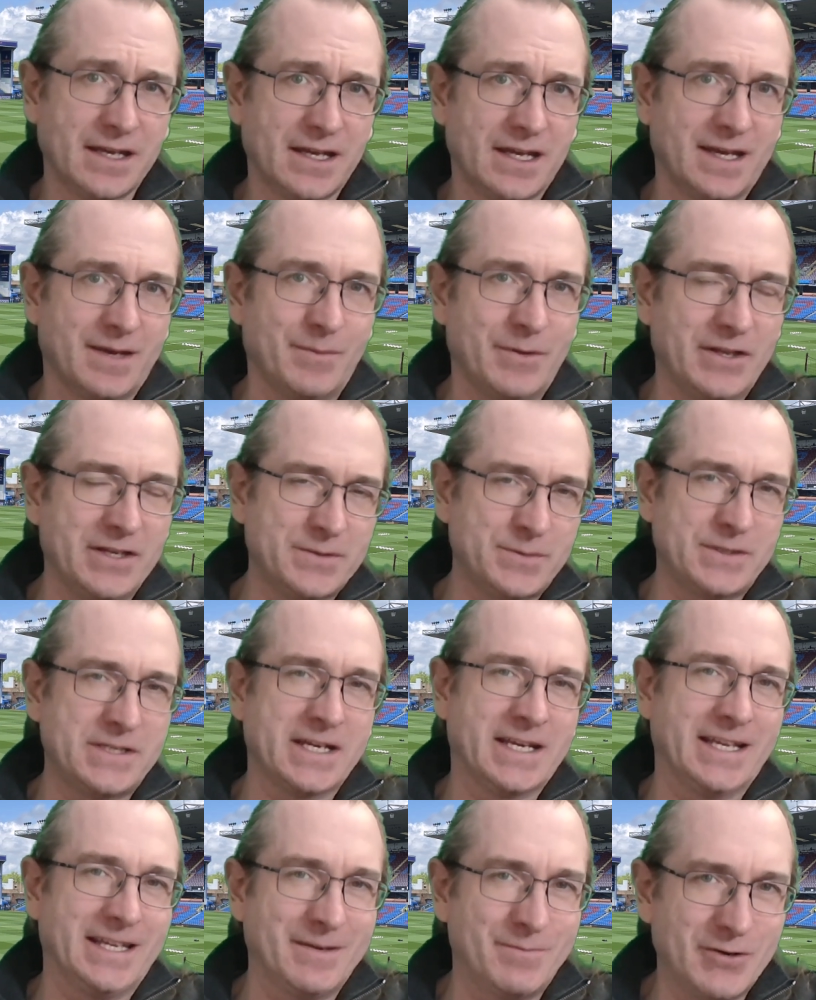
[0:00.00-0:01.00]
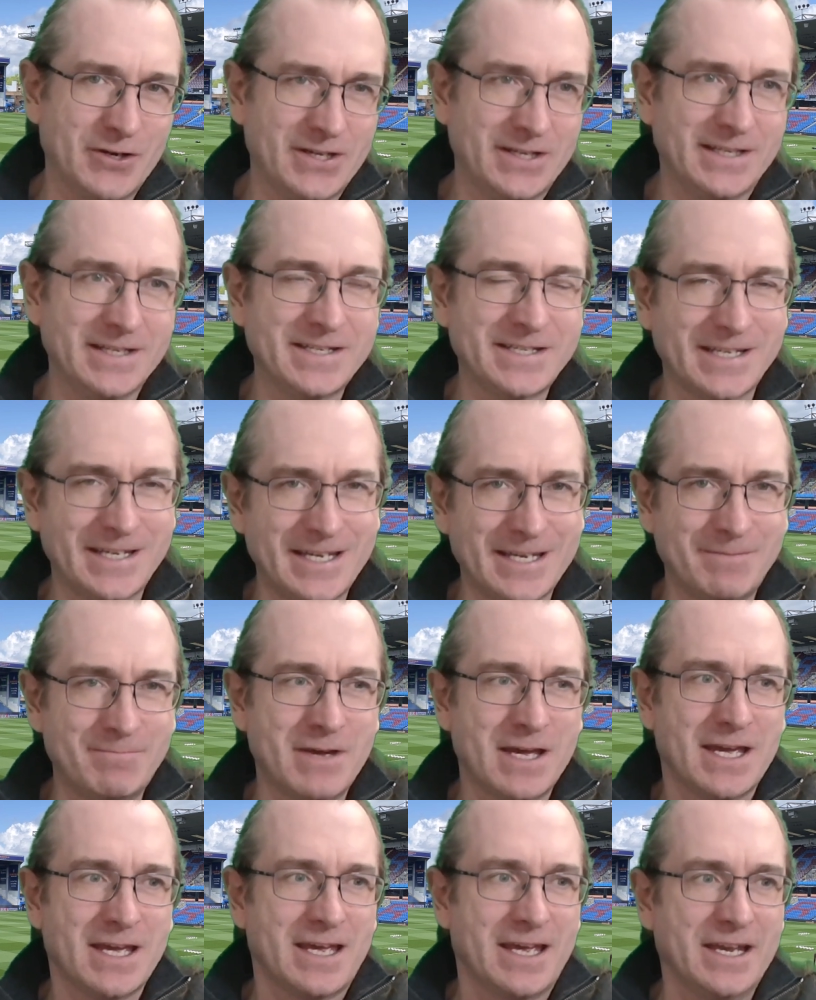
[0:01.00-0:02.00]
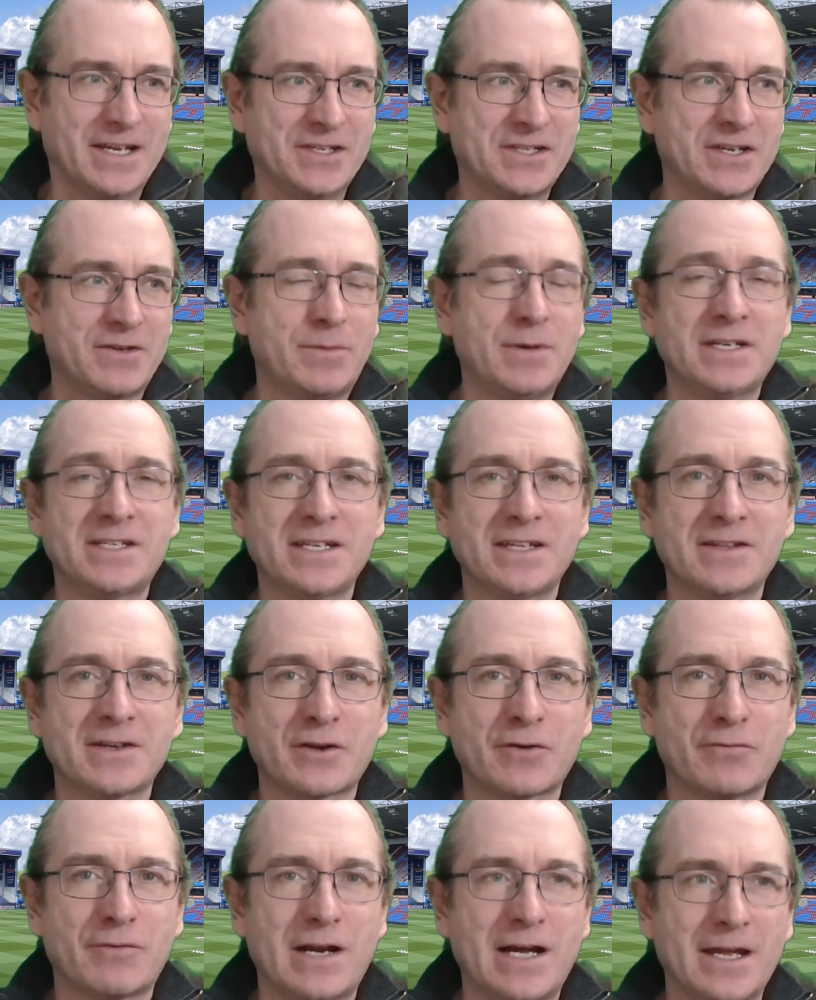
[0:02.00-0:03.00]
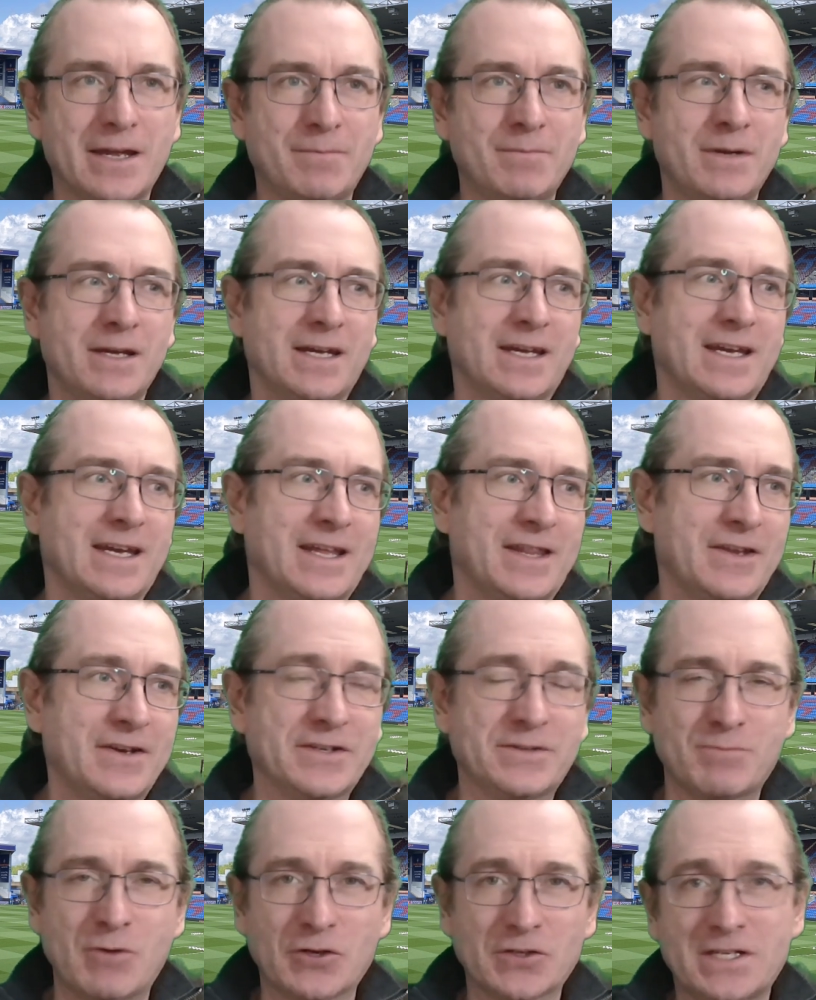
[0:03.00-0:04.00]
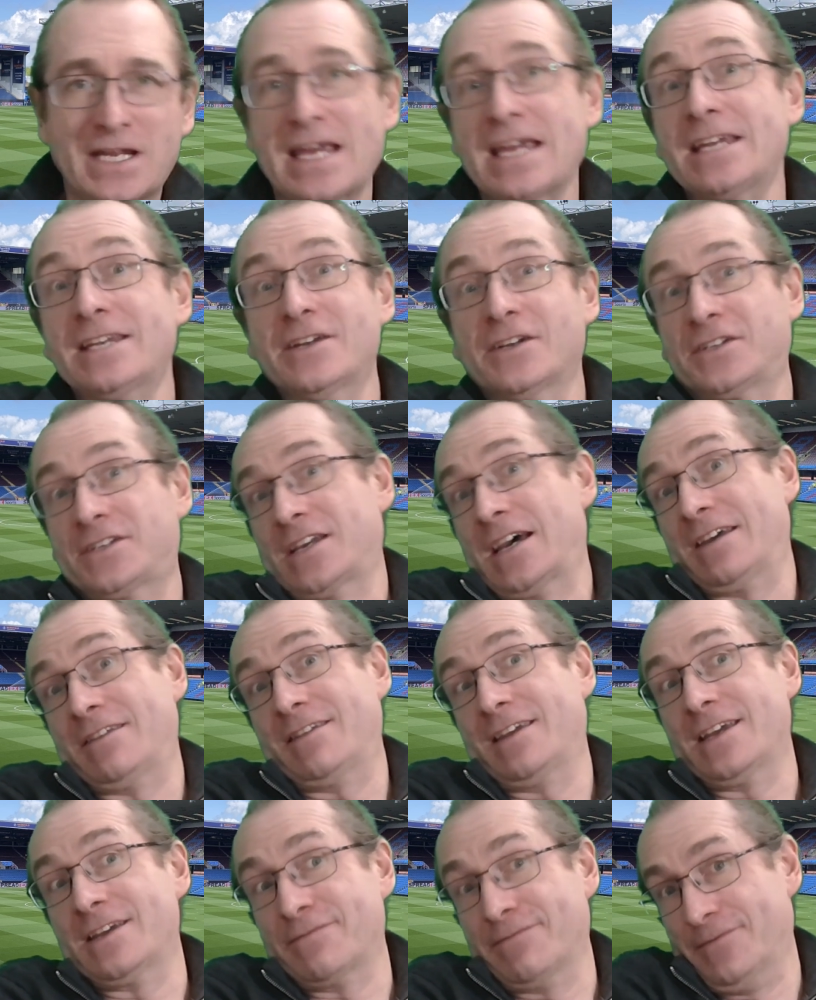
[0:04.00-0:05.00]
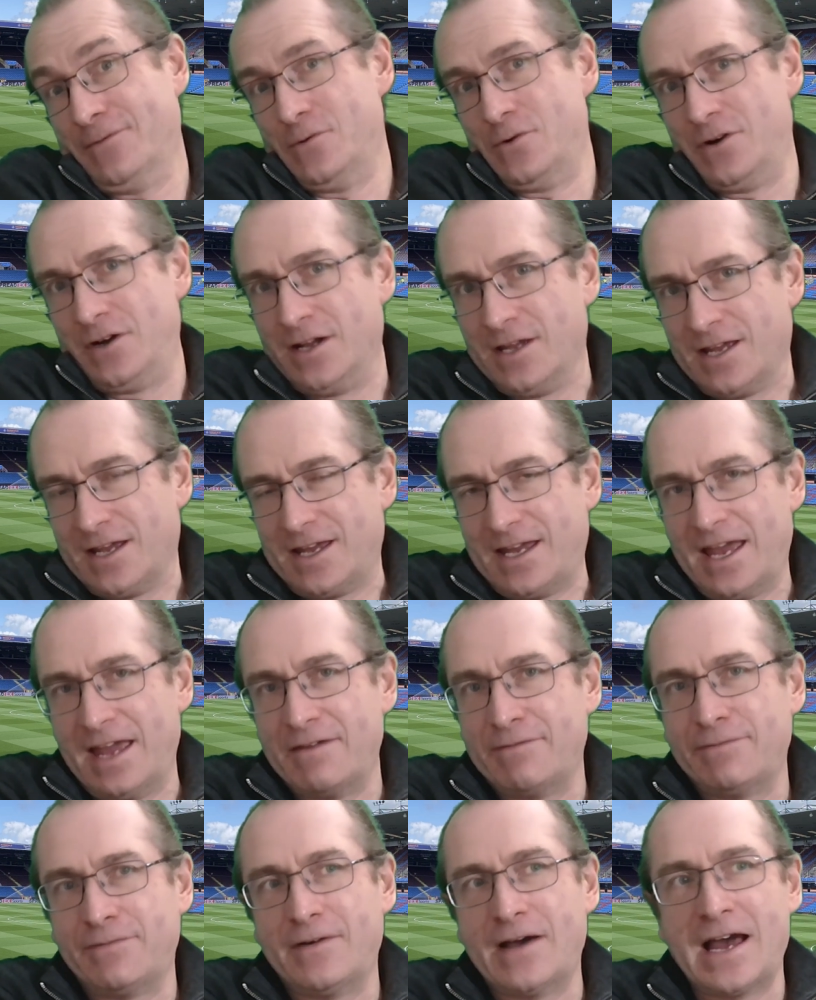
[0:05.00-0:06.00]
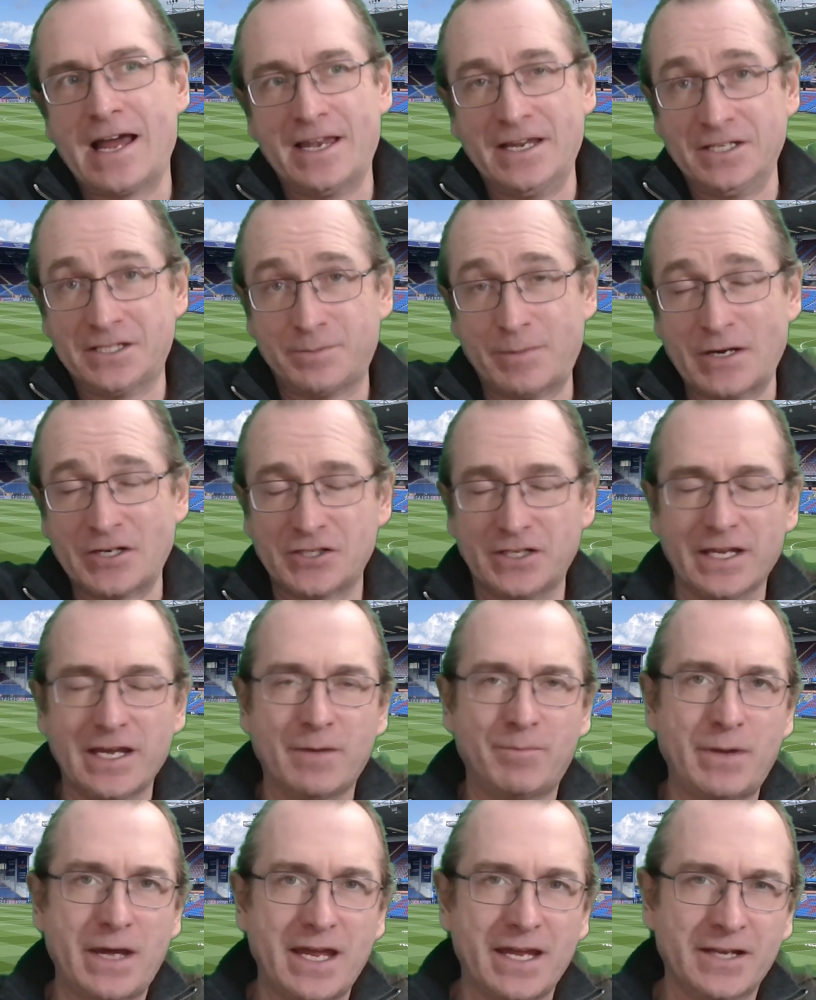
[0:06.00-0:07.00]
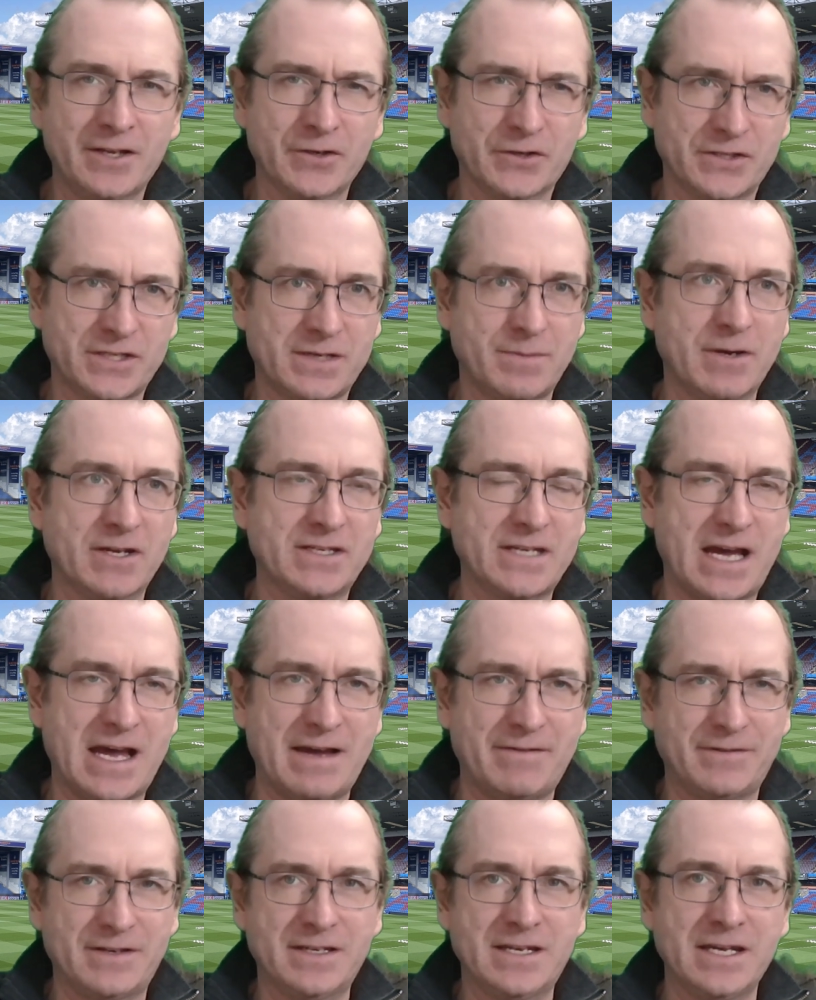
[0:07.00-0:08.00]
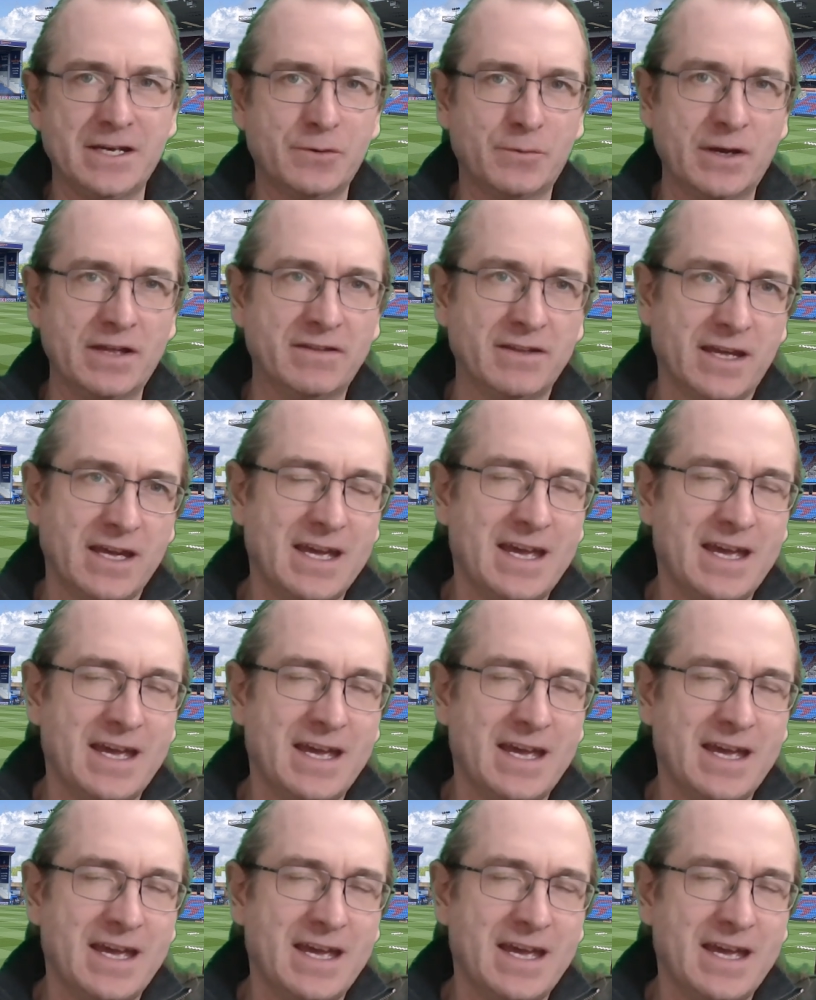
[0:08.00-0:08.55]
But this particular Burnley team is committing the crime that is most heinous, I think, for a fan, especially a paying customer, to have to deal with,